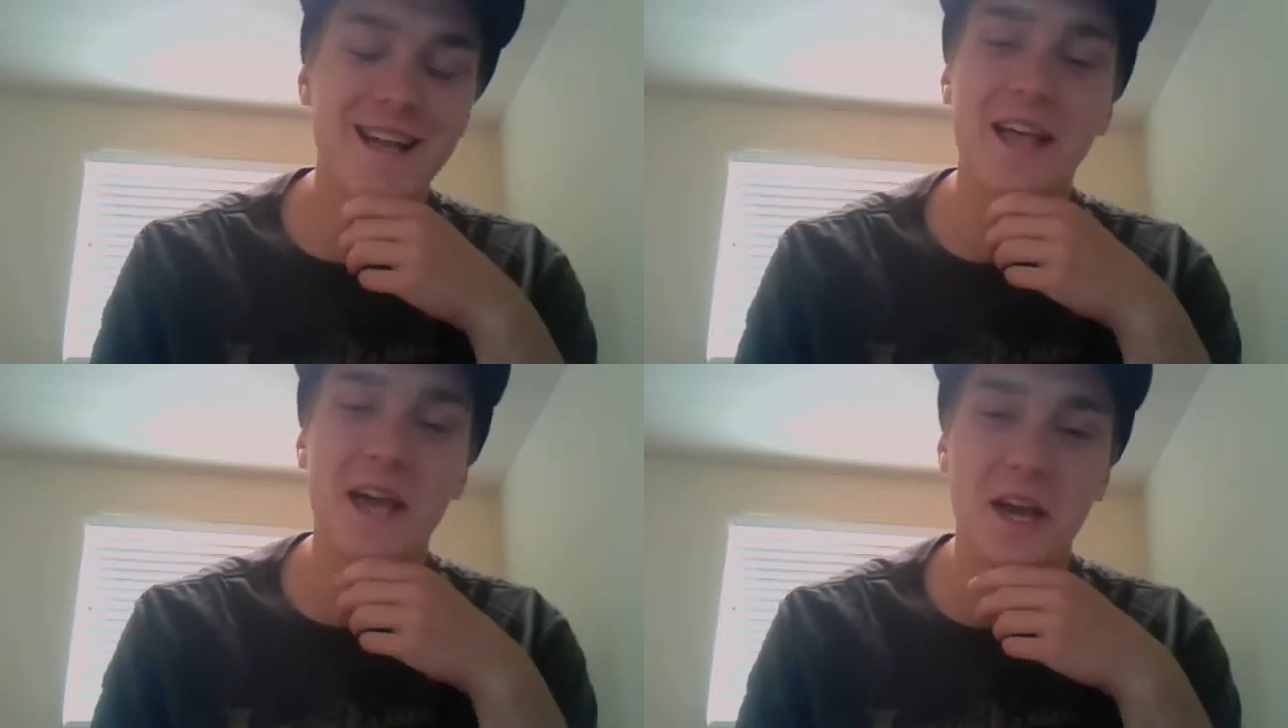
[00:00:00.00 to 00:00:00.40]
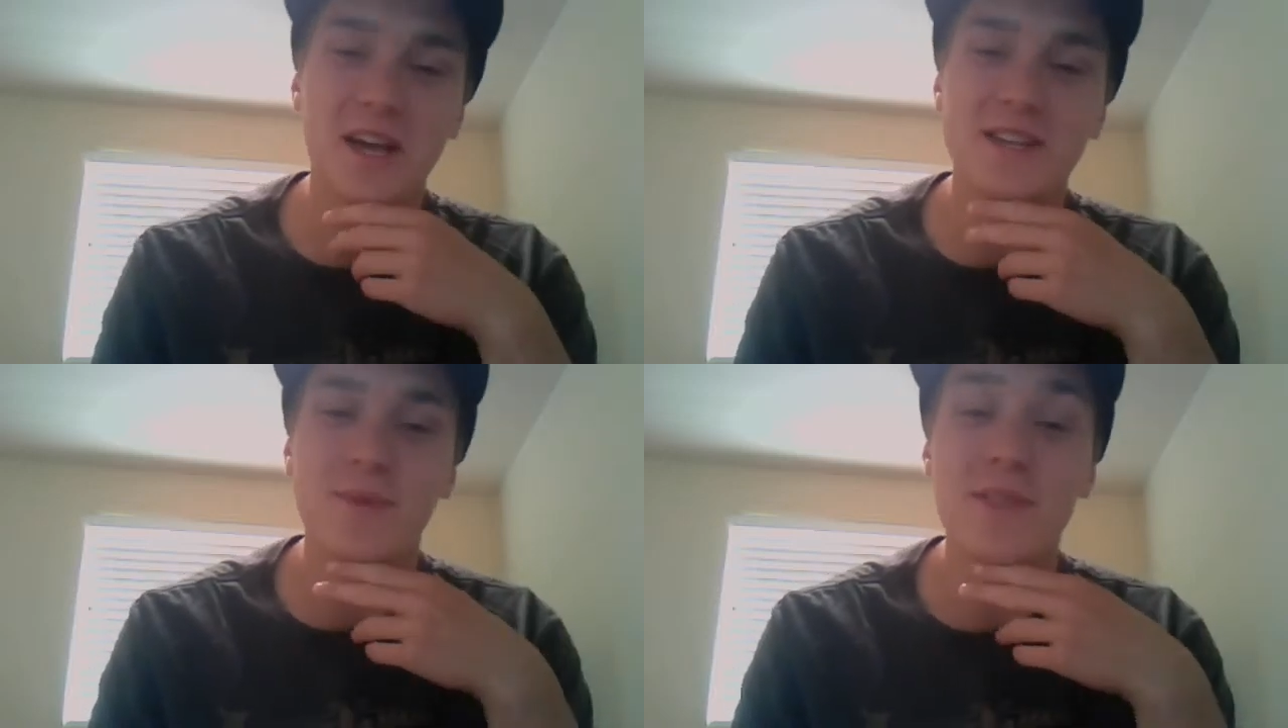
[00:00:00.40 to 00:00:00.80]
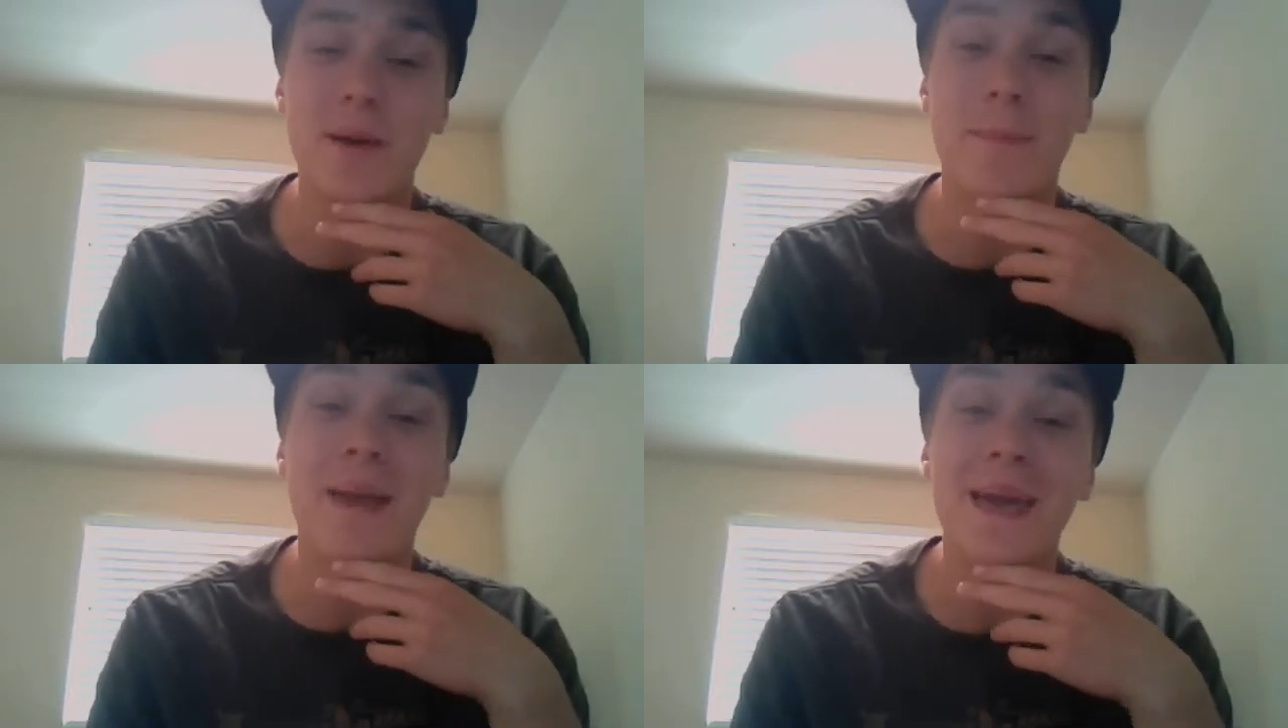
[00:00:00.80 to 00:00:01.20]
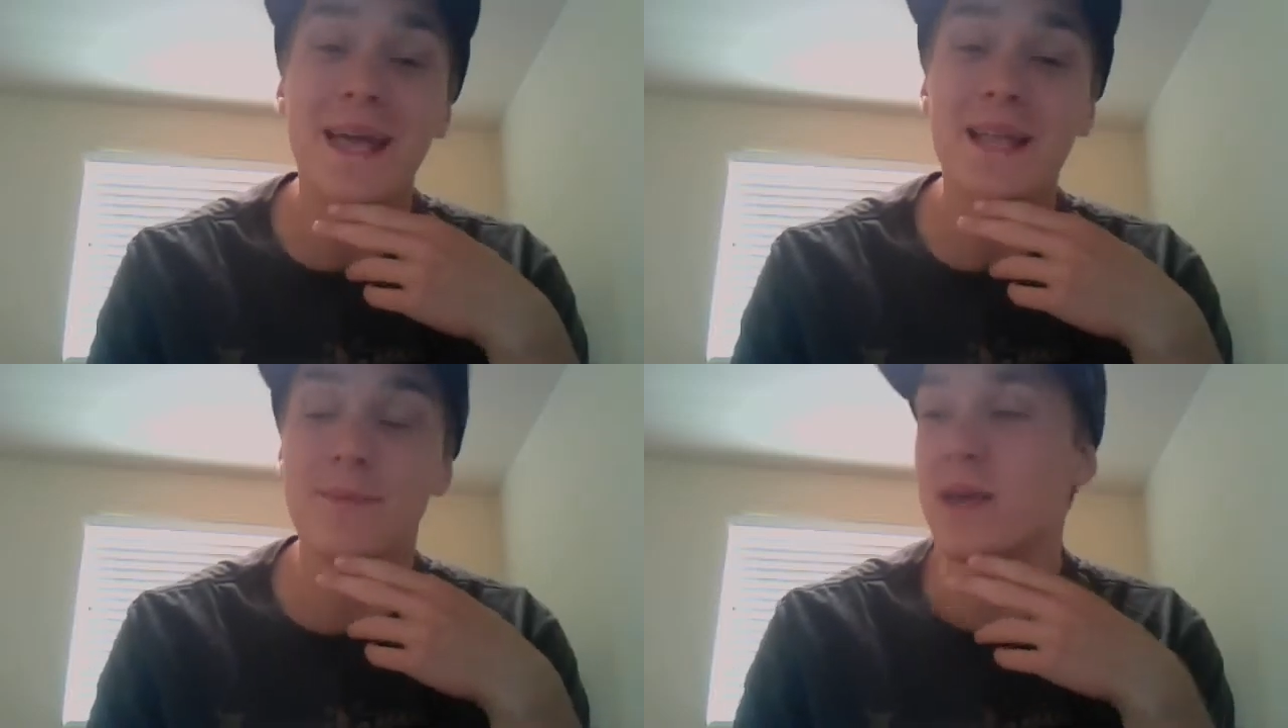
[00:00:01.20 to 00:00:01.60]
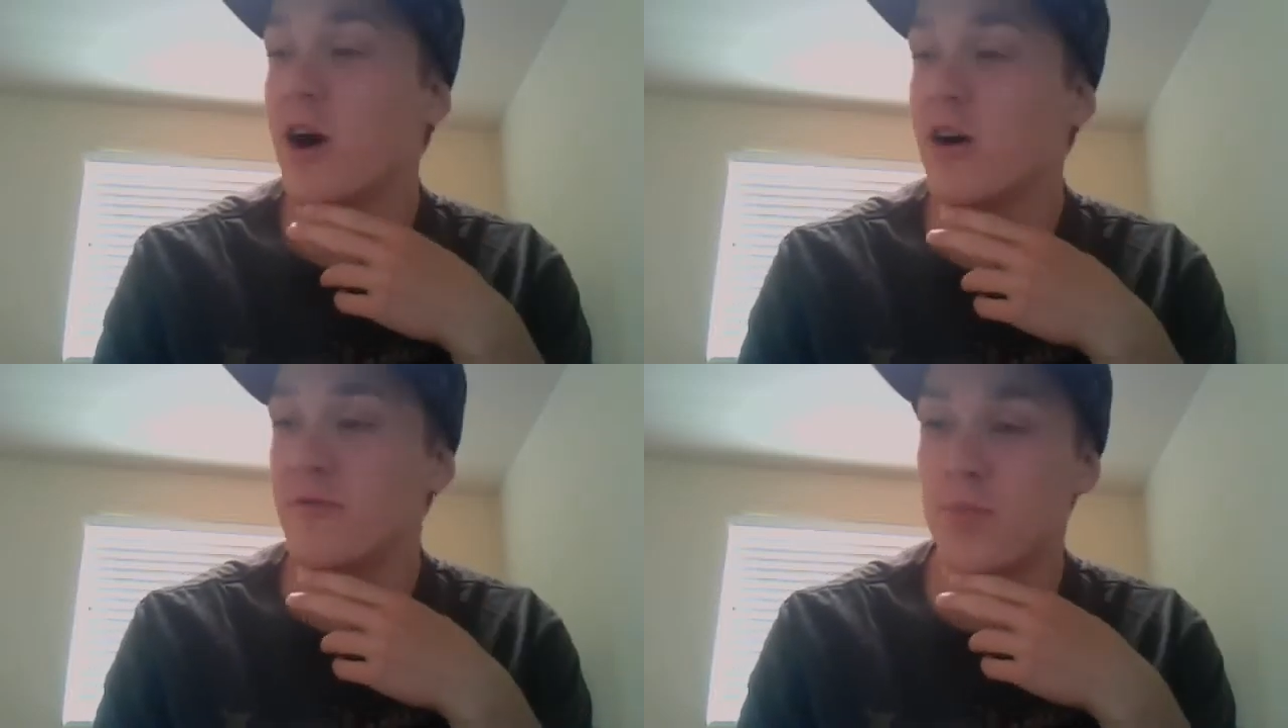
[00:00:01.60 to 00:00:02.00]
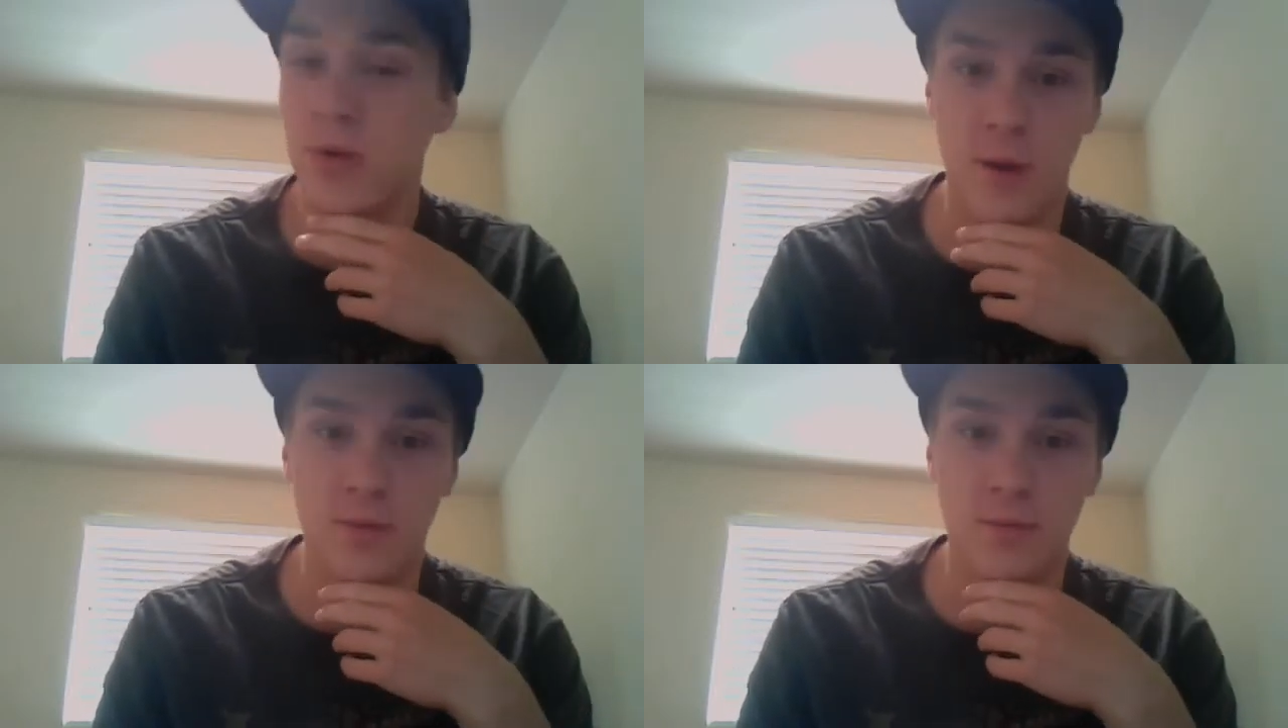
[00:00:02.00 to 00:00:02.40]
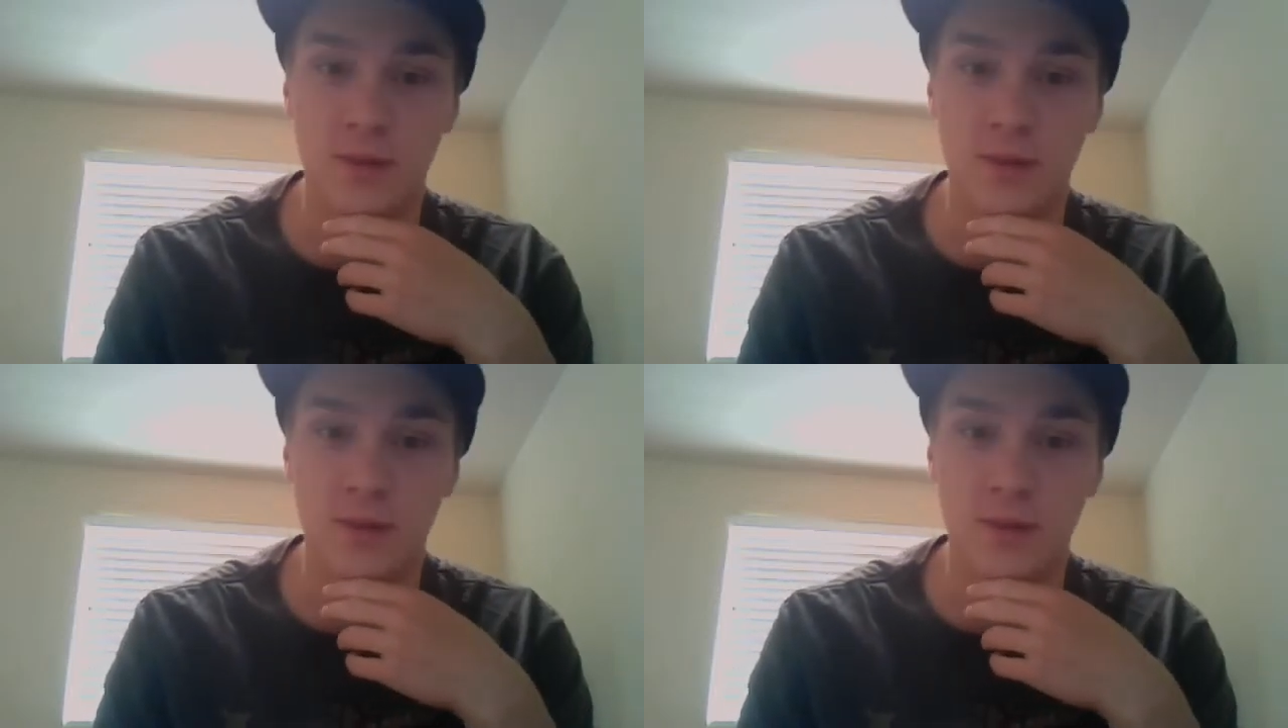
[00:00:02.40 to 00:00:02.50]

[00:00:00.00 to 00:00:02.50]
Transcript: like, some of the epitome of problem